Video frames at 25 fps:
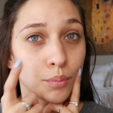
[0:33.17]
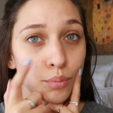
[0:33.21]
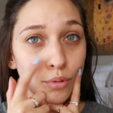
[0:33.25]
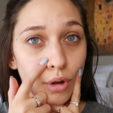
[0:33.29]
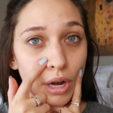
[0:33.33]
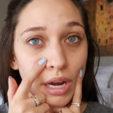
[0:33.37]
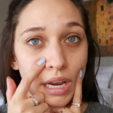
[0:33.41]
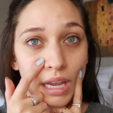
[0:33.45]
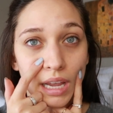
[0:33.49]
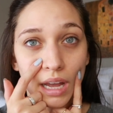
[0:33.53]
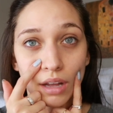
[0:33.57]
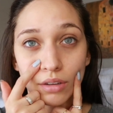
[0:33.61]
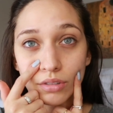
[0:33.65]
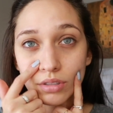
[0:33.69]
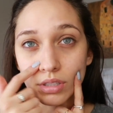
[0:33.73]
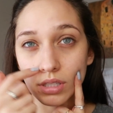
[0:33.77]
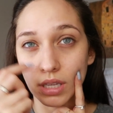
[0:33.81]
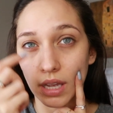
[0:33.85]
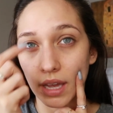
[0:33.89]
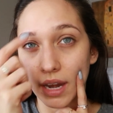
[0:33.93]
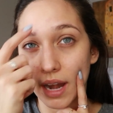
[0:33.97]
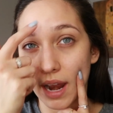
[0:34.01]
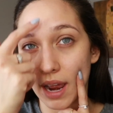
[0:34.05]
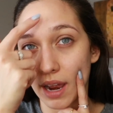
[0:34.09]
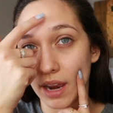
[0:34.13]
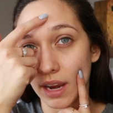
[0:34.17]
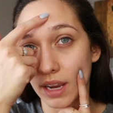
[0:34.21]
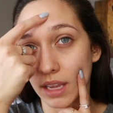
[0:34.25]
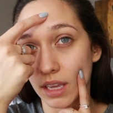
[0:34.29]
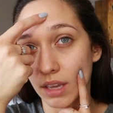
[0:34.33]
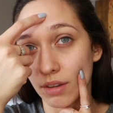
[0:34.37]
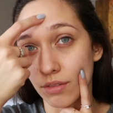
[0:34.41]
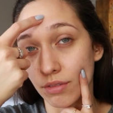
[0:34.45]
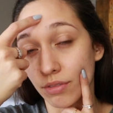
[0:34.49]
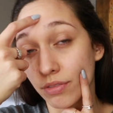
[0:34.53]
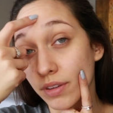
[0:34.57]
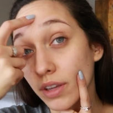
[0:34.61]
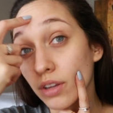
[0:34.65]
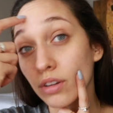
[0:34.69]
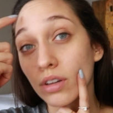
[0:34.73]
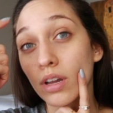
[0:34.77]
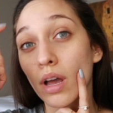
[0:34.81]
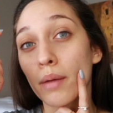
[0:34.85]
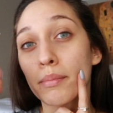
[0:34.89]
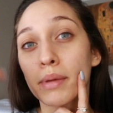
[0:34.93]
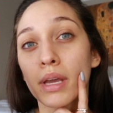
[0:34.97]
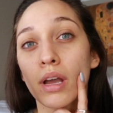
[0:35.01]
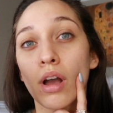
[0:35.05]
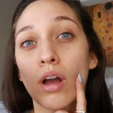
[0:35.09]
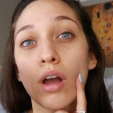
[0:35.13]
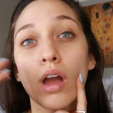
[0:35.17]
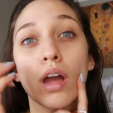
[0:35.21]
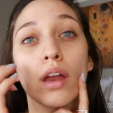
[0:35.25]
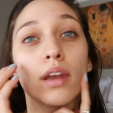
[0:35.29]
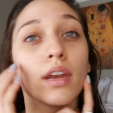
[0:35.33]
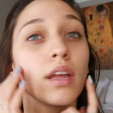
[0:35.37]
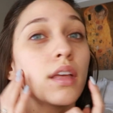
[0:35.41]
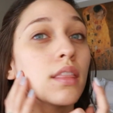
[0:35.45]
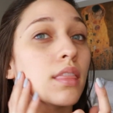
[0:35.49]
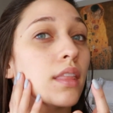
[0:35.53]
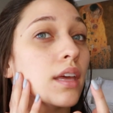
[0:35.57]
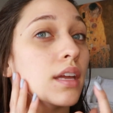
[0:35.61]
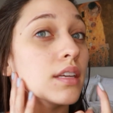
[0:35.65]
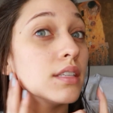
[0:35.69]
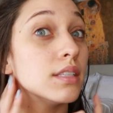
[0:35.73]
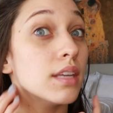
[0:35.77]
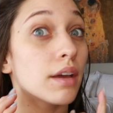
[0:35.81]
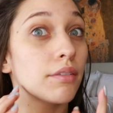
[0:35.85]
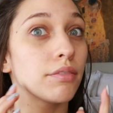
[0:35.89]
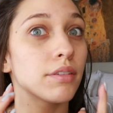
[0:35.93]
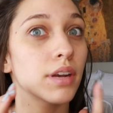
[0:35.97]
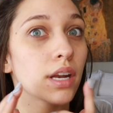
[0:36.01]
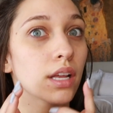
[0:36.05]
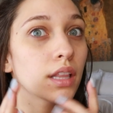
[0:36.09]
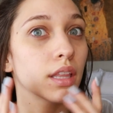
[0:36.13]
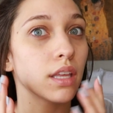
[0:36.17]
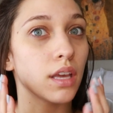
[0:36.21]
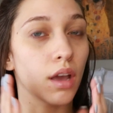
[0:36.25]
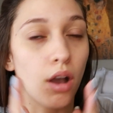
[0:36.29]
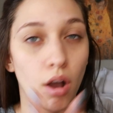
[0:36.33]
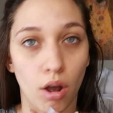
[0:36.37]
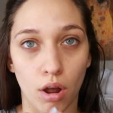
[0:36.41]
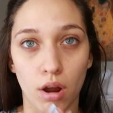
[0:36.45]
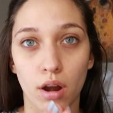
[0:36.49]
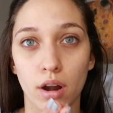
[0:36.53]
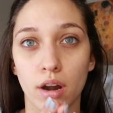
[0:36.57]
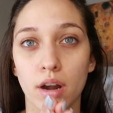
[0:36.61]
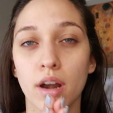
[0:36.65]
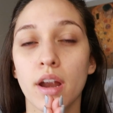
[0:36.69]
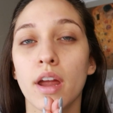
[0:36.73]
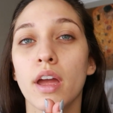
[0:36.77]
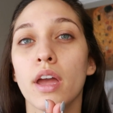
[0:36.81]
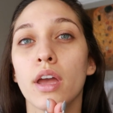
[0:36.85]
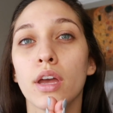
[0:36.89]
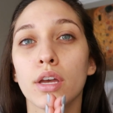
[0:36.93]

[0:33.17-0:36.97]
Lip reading: breakouts that I can feel coming on and that definitely are.